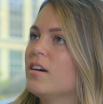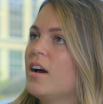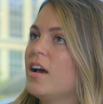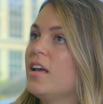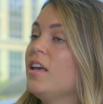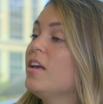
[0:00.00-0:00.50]

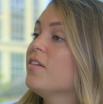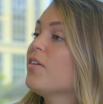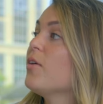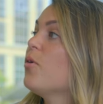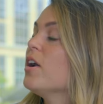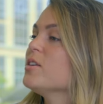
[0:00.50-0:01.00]
I, if
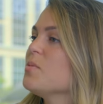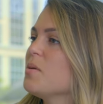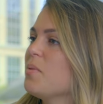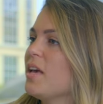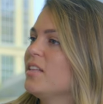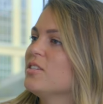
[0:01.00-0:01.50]
I wanted to be a
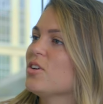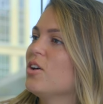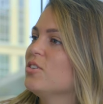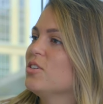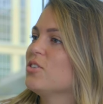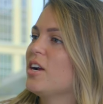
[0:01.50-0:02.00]

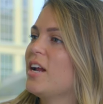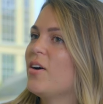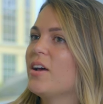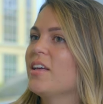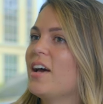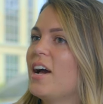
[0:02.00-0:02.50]
paleontologist right now,
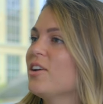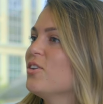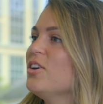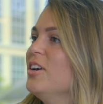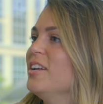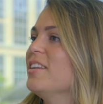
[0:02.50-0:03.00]
I, I
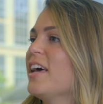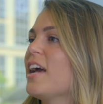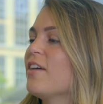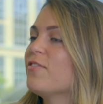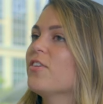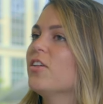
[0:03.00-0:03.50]
could. Like,
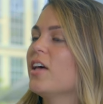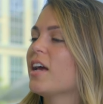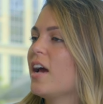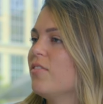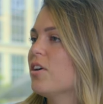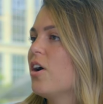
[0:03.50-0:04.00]
I feel
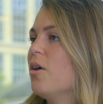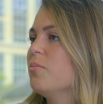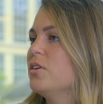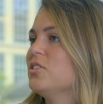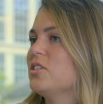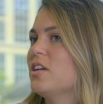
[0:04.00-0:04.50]
like I've
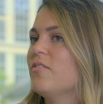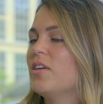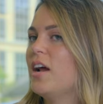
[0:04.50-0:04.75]
accomplished stuff that